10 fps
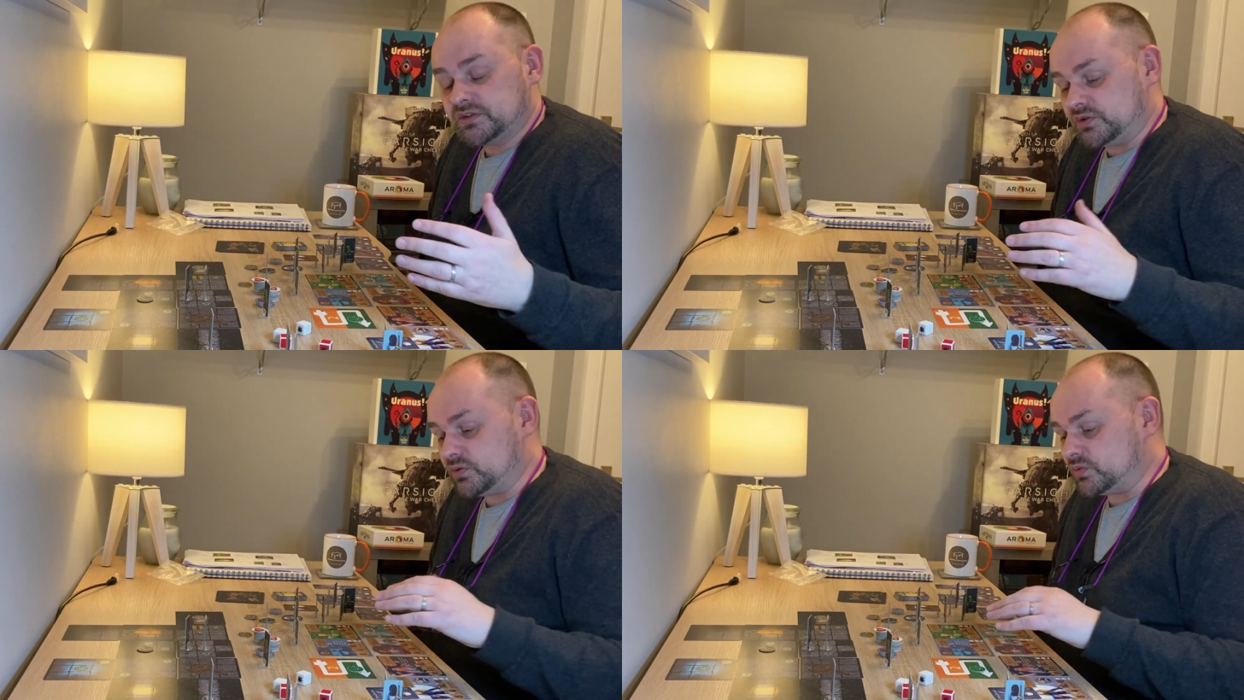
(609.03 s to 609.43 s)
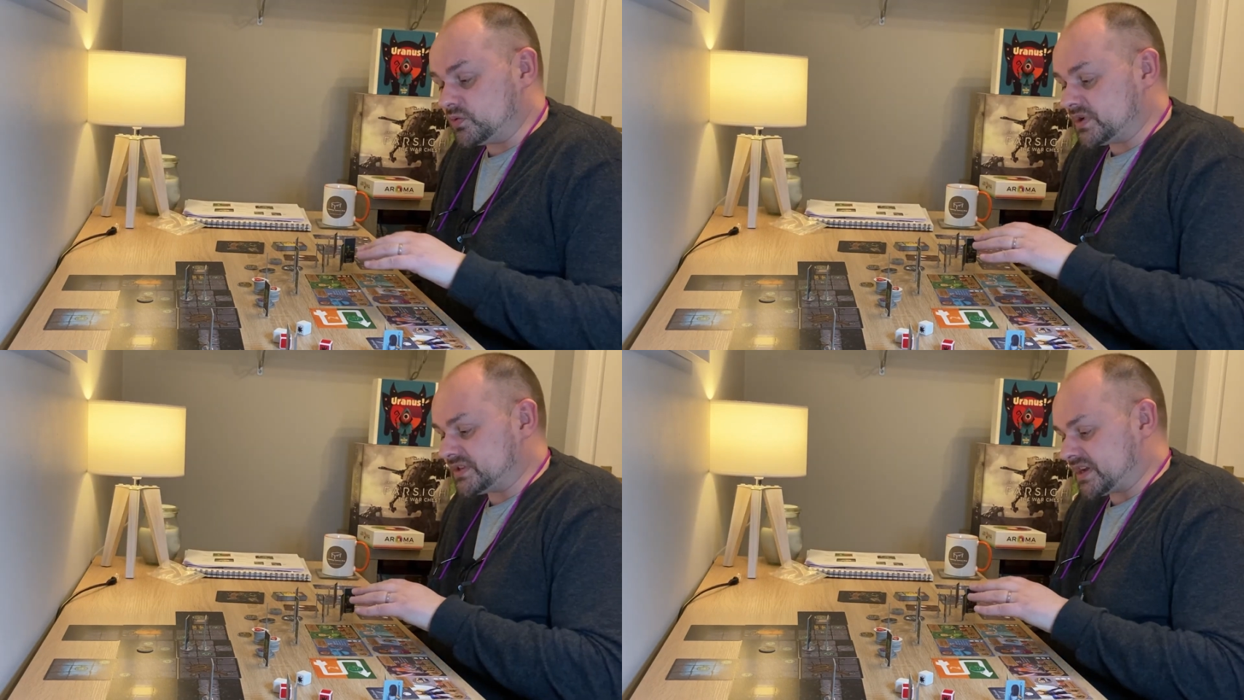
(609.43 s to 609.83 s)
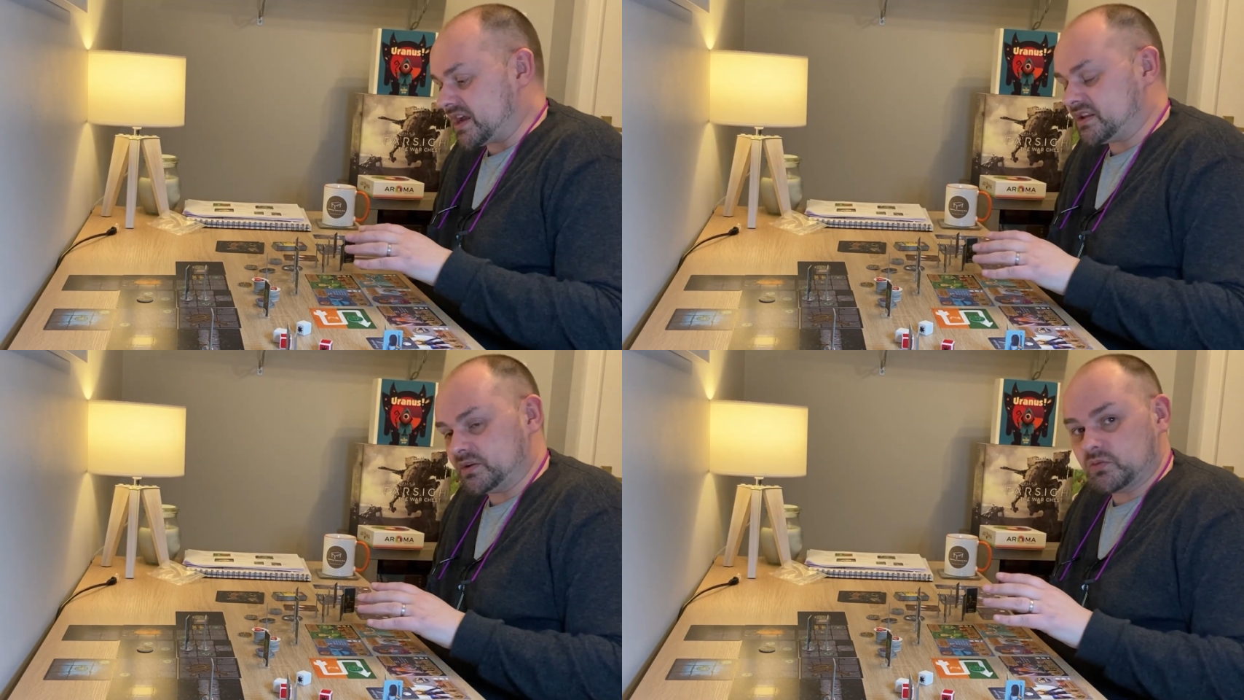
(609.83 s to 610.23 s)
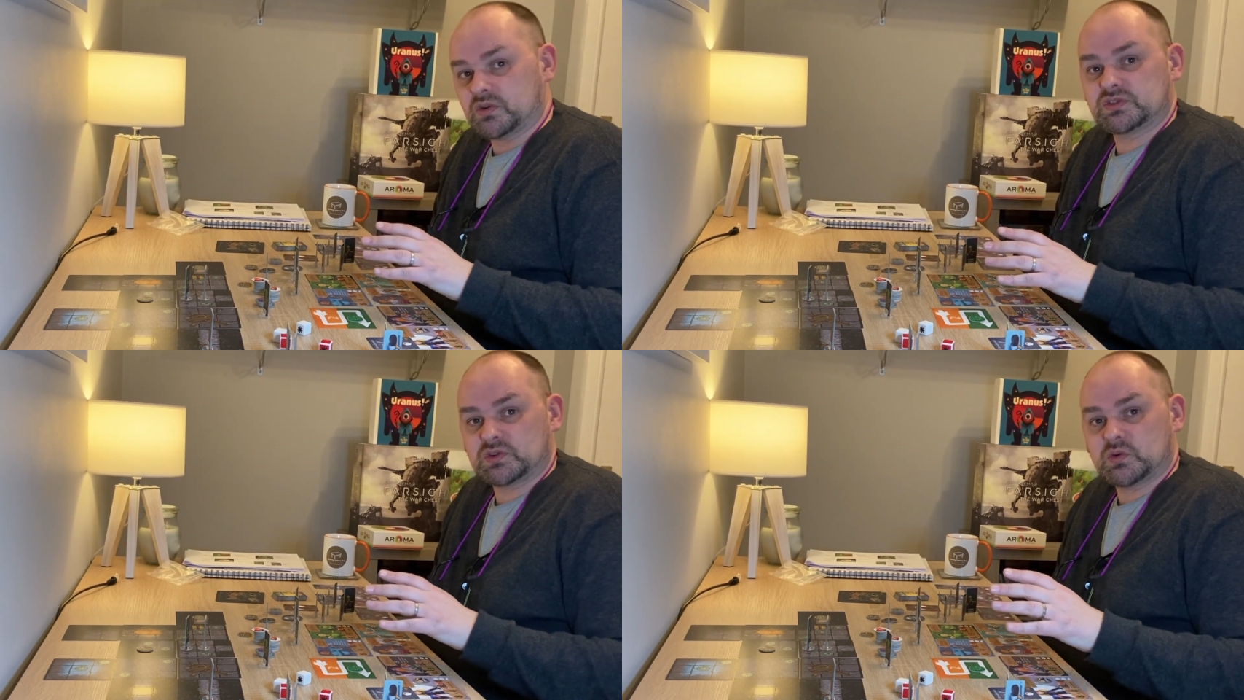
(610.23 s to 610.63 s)
You'll know exactly
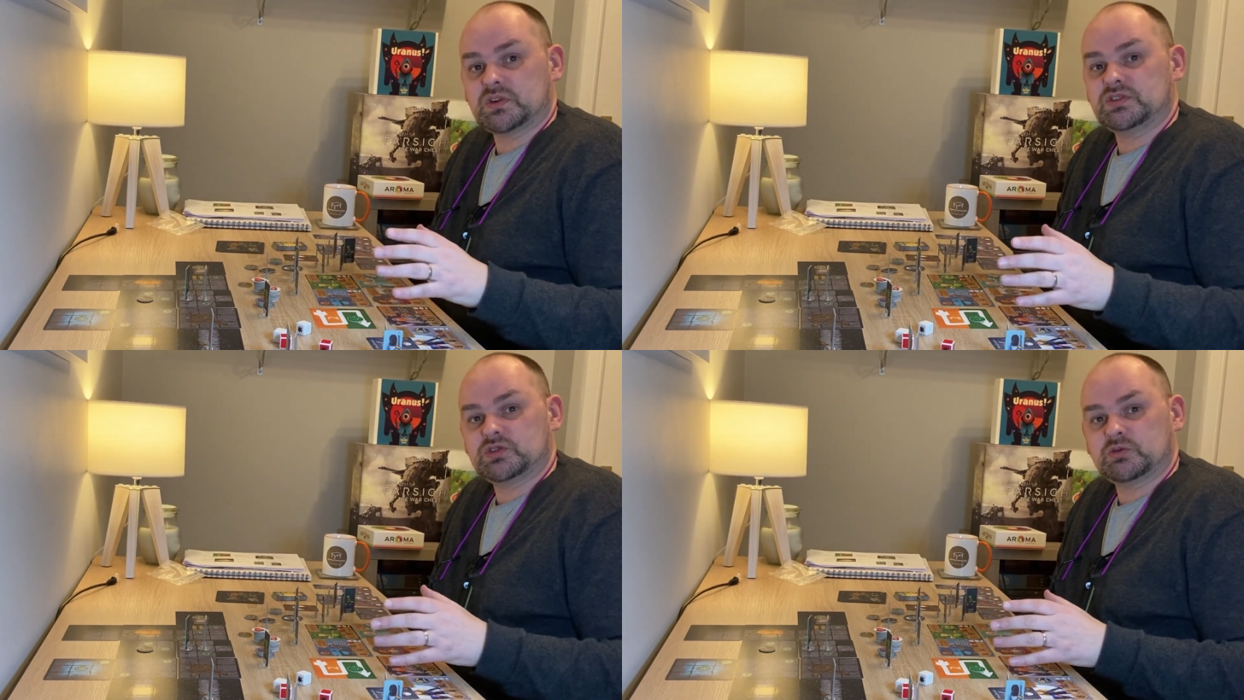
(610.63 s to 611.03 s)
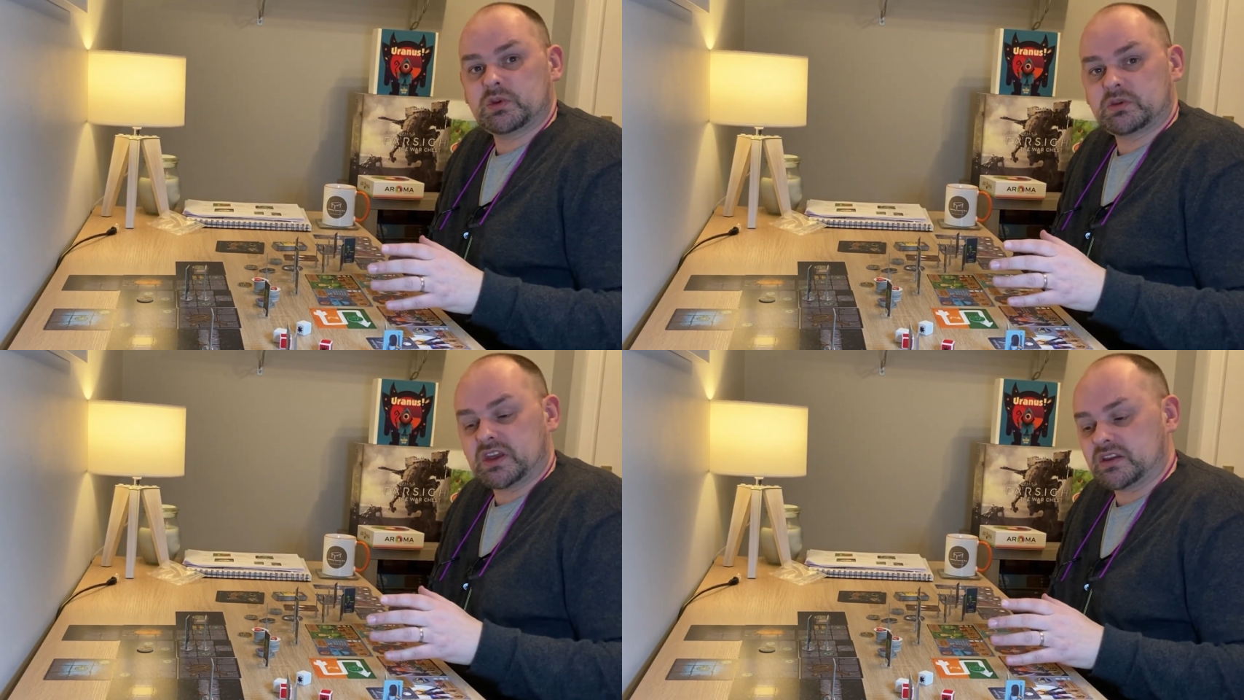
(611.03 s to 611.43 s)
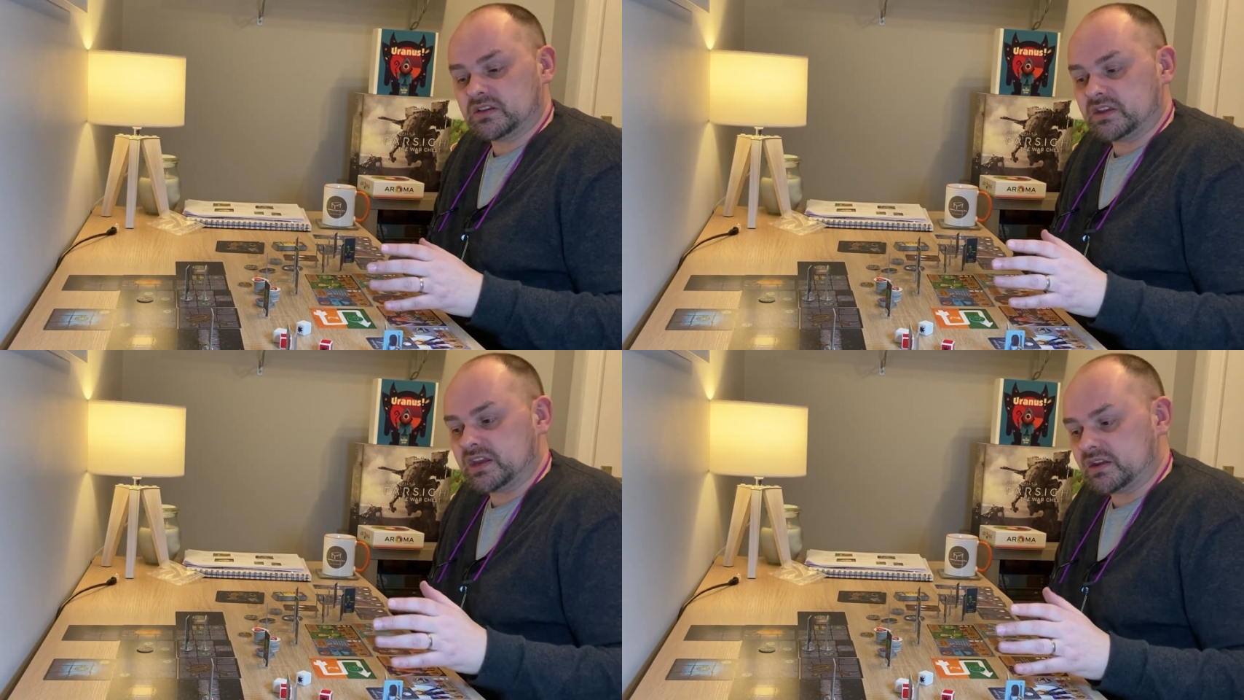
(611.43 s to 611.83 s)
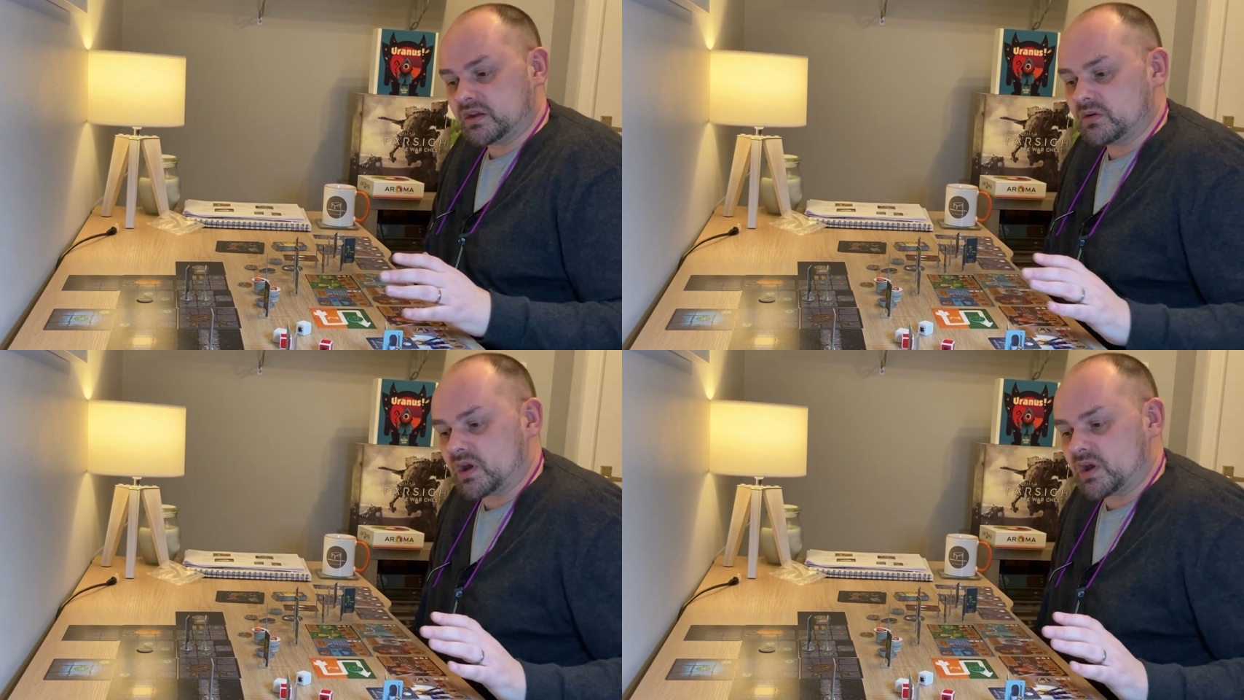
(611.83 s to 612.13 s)
what tokens you'll be kind of laying out.